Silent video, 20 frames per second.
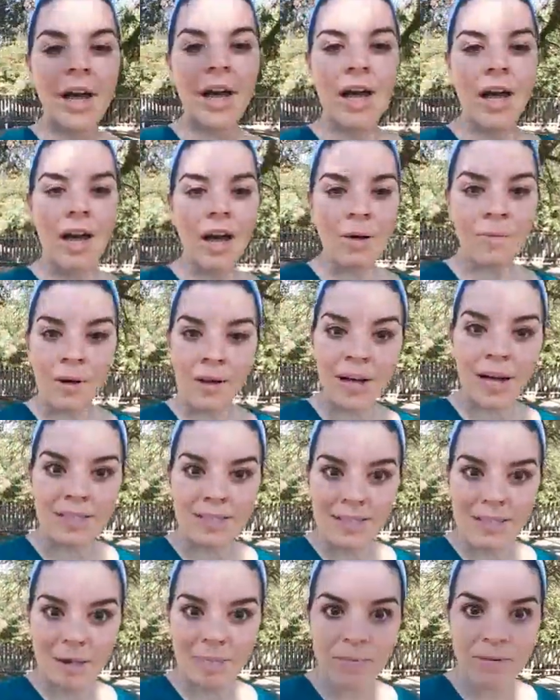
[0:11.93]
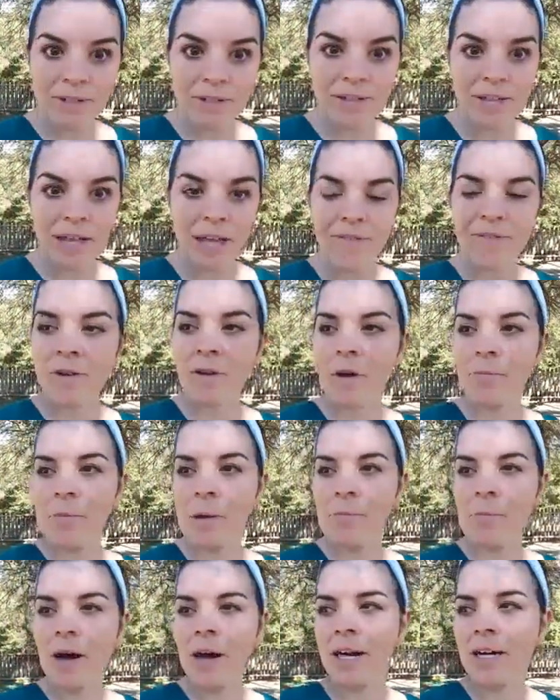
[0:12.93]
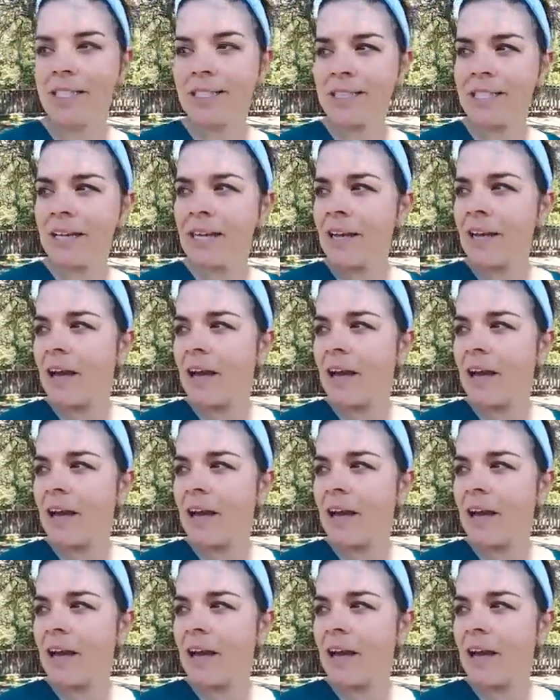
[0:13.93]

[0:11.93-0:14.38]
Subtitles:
I got something heavy on my mind.